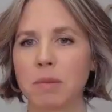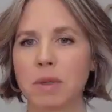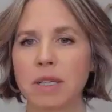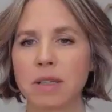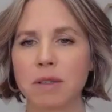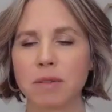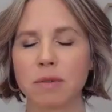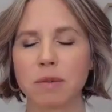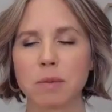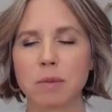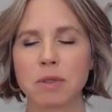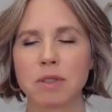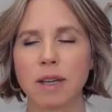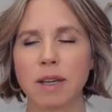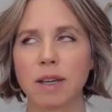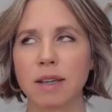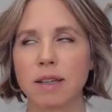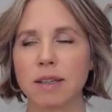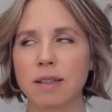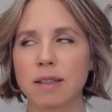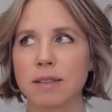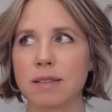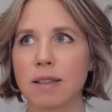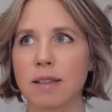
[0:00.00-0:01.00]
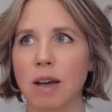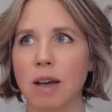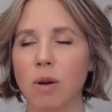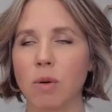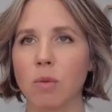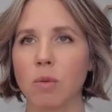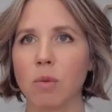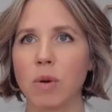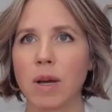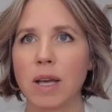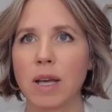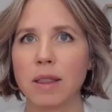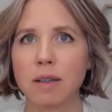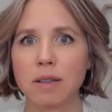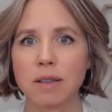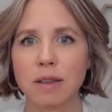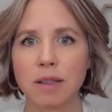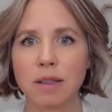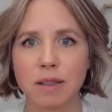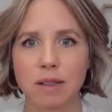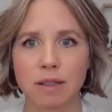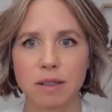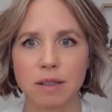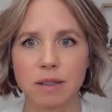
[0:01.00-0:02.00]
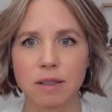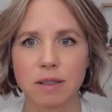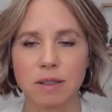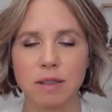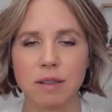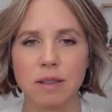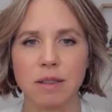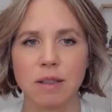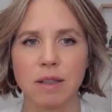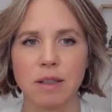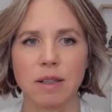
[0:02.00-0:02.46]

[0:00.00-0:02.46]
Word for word: I'm hearing from you saying is that when they're little,